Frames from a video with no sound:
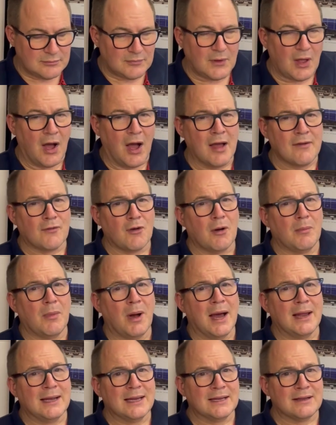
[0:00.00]
got
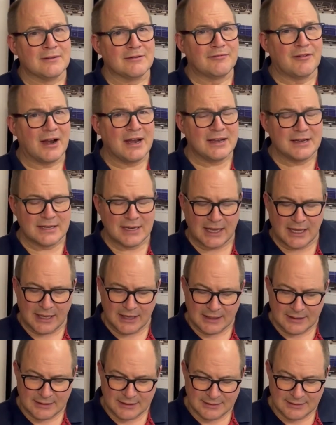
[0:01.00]
my little friend
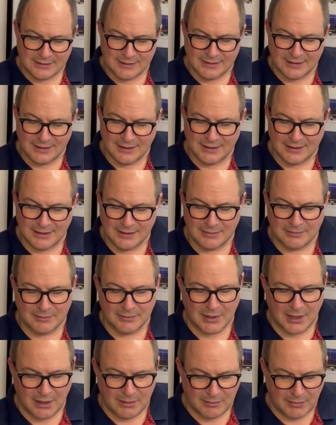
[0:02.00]
here,
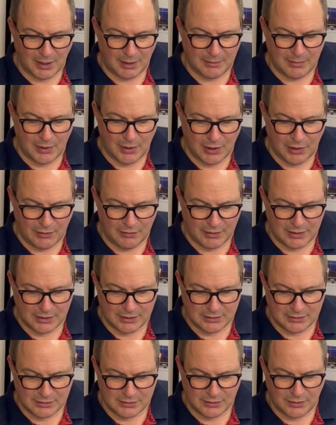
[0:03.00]
my
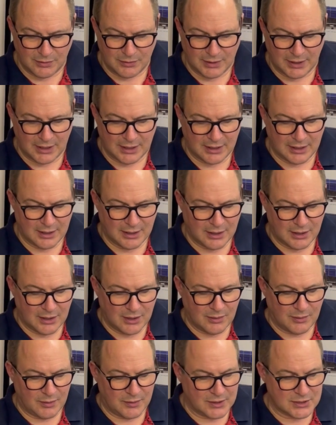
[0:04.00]
Mercury unit,
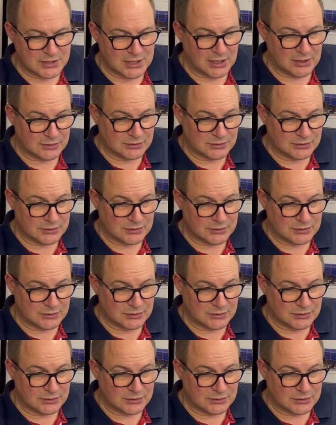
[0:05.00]
with this little